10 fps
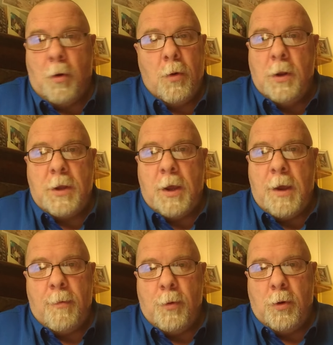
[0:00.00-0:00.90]
Don't let that
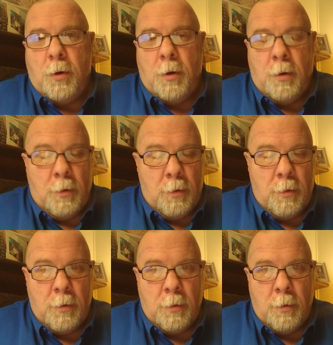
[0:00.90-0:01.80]
happen to you.
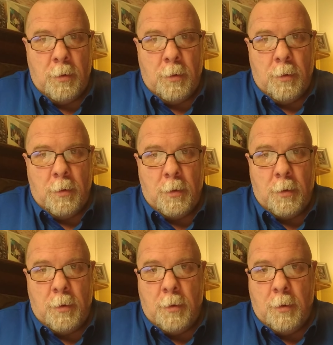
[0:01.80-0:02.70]

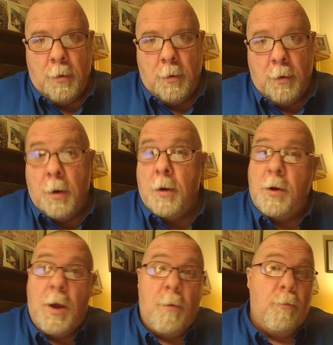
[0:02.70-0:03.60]
Huh?
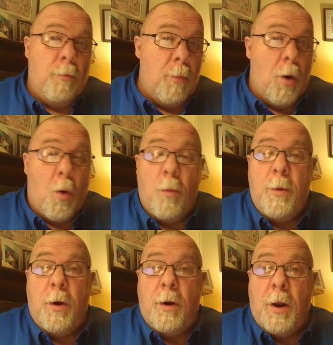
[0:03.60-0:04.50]
You got a whole
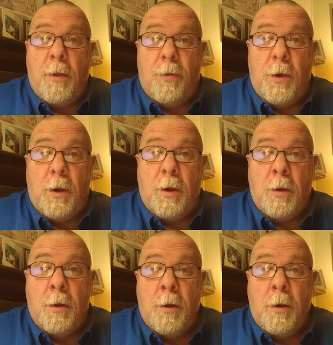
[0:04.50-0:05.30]
myriad of thinking.